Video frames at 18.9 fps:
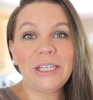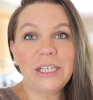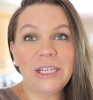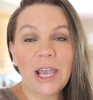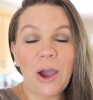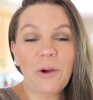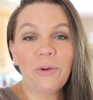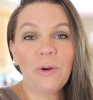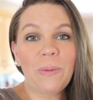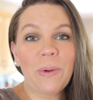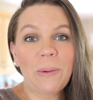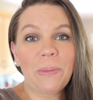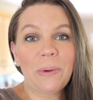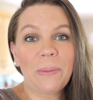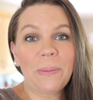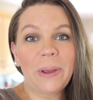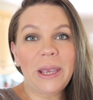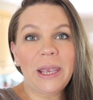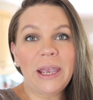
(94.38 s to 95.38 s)
do y'all remember
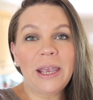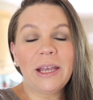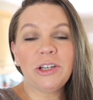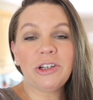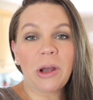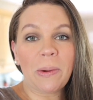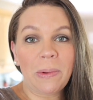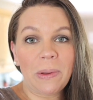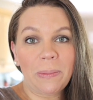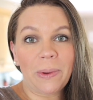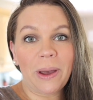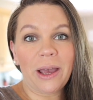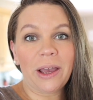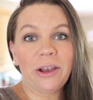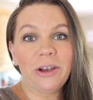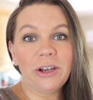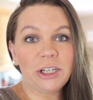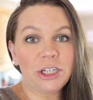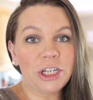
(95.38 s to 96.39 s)
me dropping my
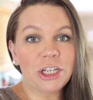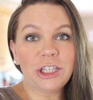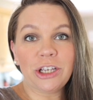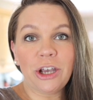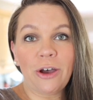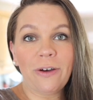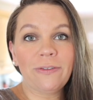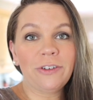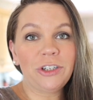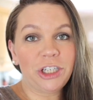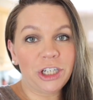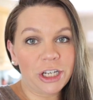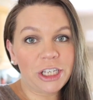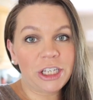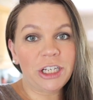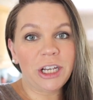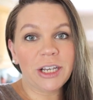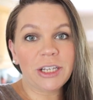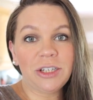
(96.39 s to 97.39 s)
cushions off
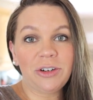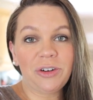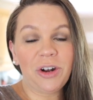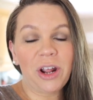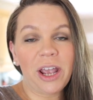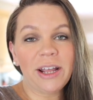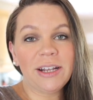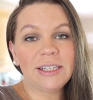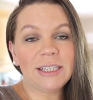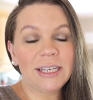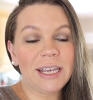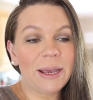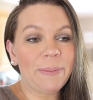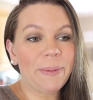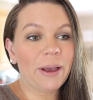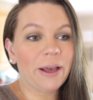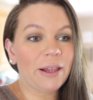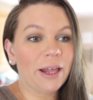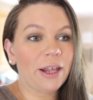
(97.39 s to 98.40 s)
just yesterday to get
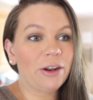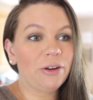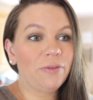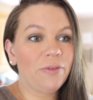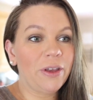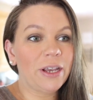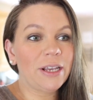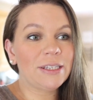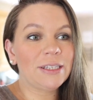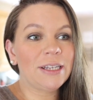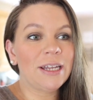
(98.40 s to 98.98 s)
my glider fixed?